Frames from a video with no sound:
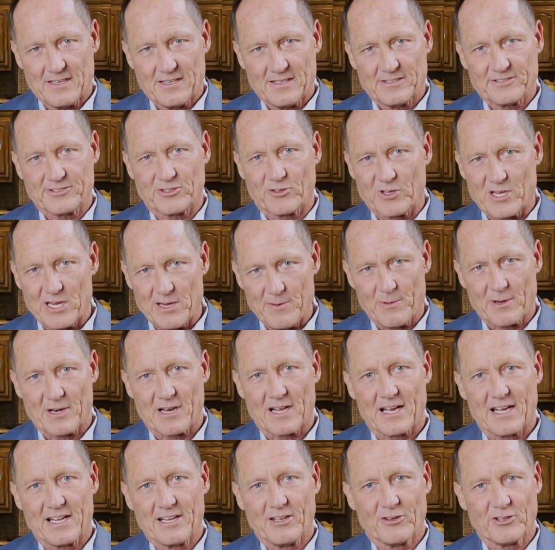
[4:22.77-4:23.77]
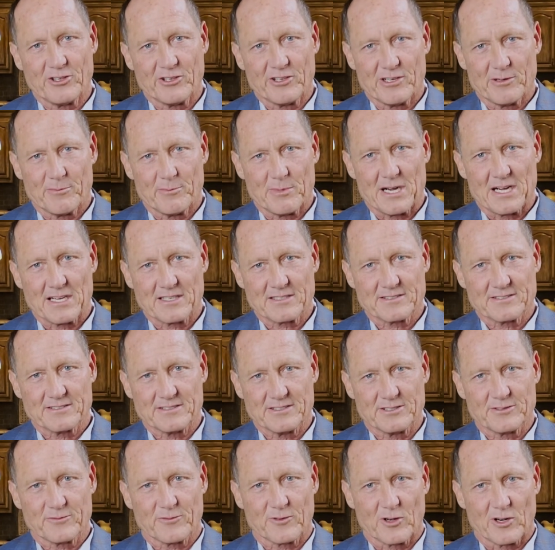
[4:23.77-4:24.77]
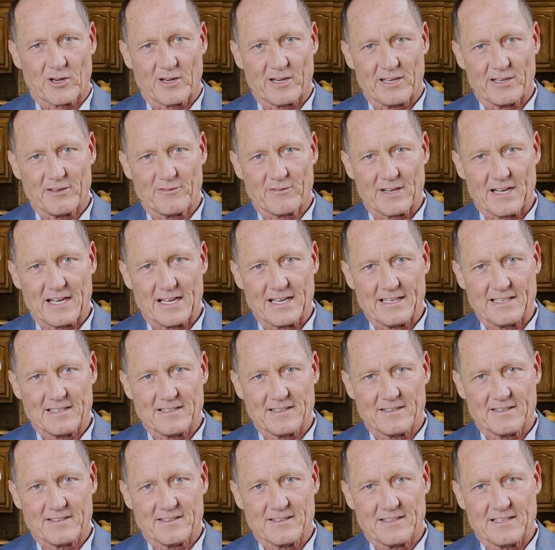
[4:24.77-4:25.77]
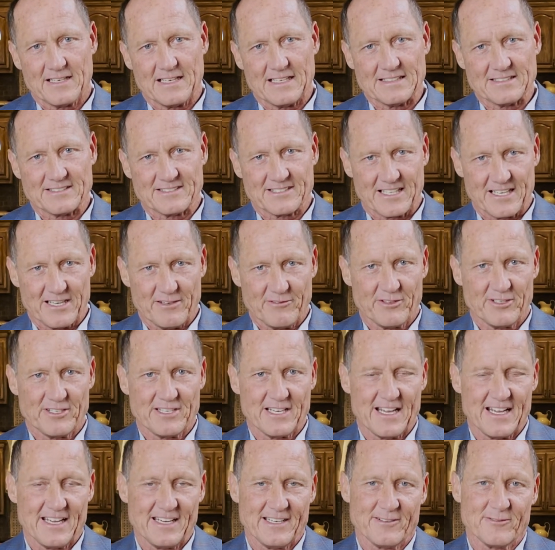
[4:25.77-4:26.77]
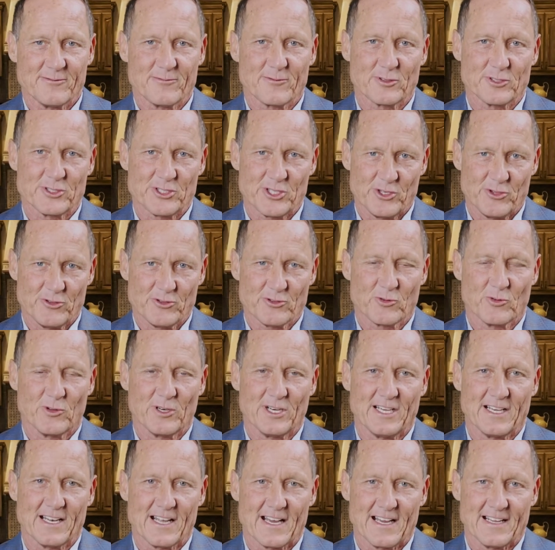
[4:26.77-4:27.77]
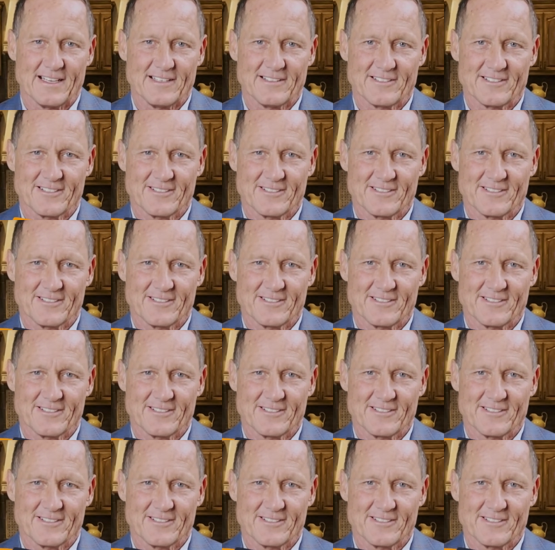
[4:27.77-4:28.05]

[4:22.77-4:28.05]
So keep an eye on your inboxes for our invite and save the date for June 29th.